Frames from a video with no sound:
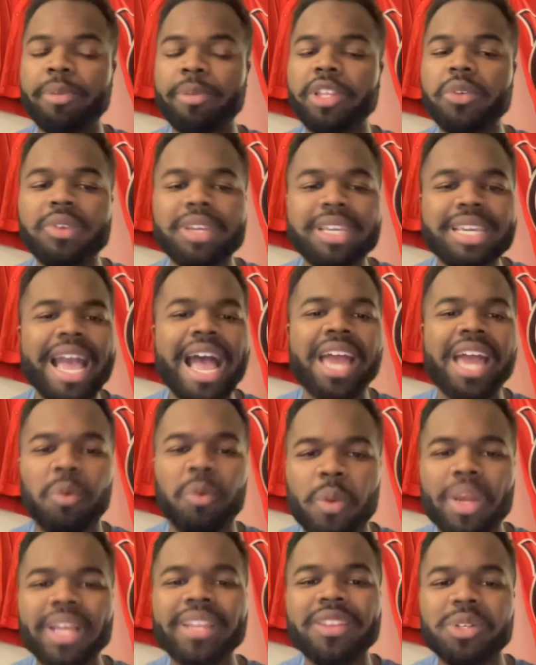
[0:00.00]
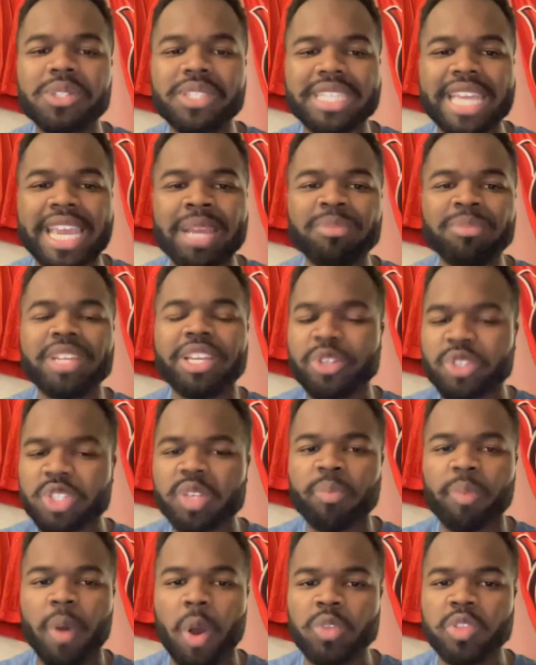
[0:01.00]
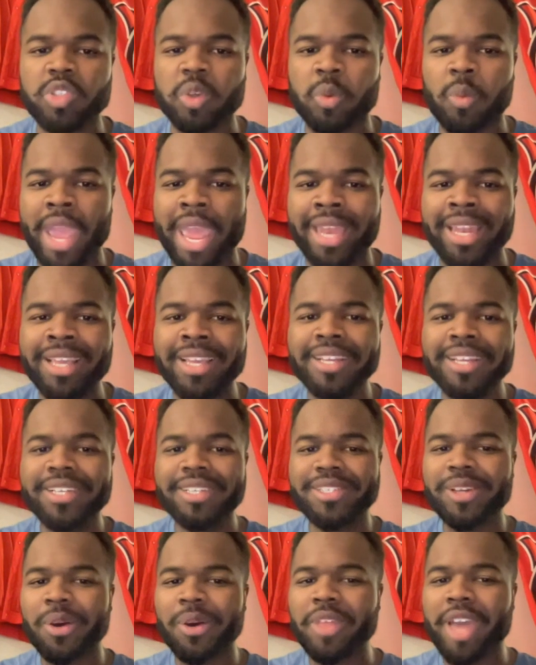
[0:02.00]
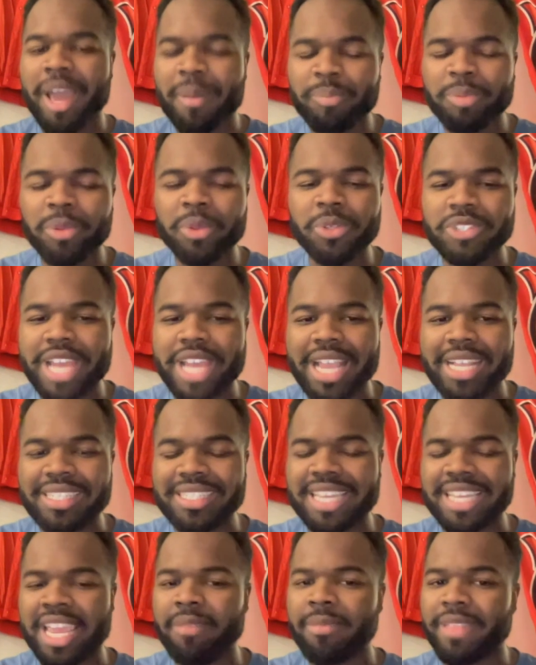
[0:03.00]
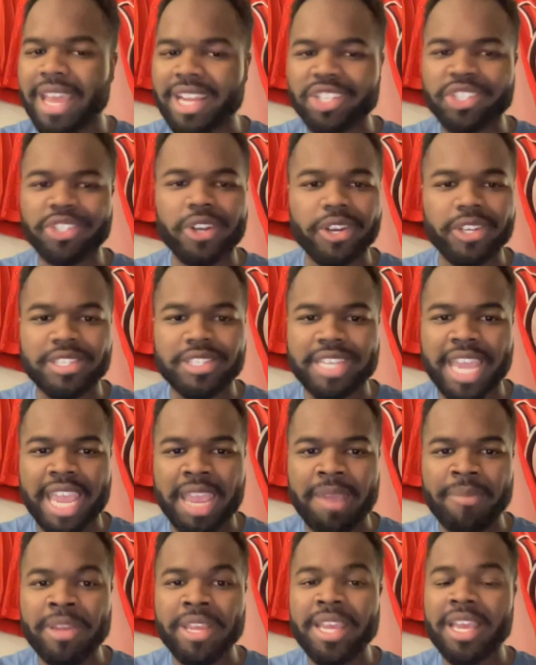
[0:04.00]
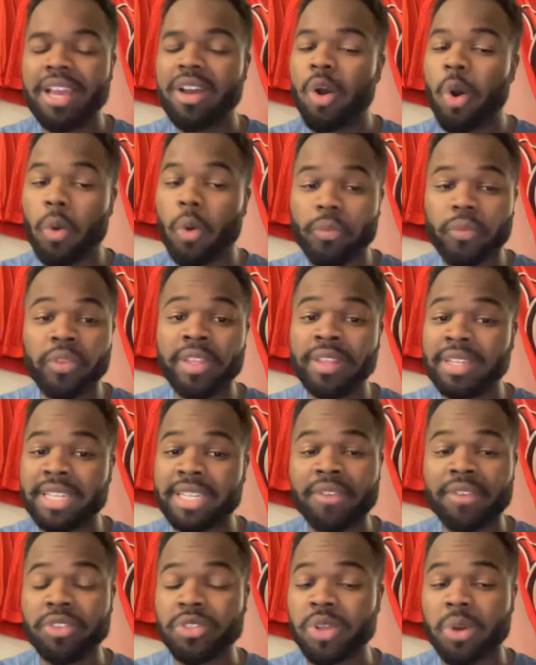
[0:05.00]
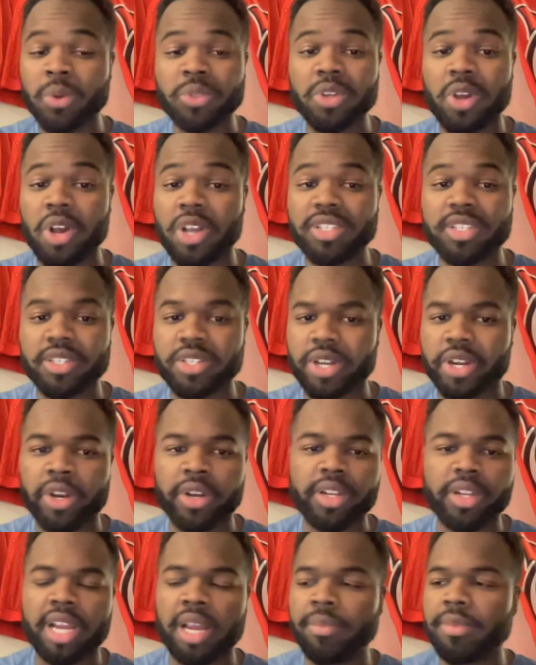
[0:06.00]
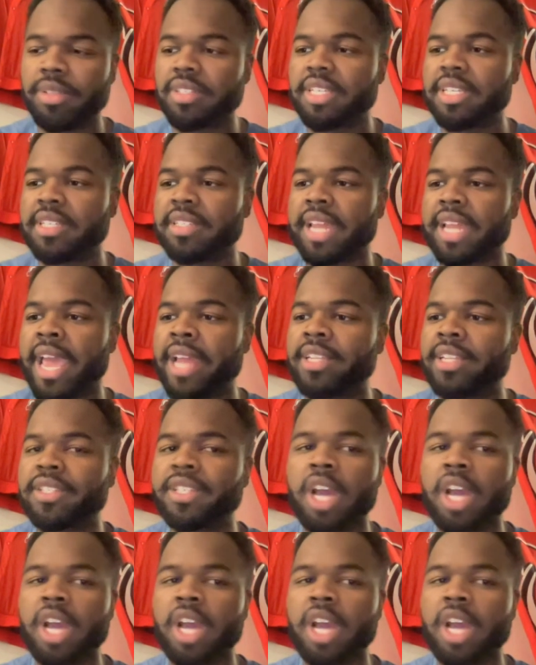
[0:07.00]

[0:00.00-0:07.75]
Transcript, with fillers: But you got to win those games that you're supposed to win. So that Blue Jackets game and that Sharks game, Hopefully, the Devils don't toss and turn come the season end.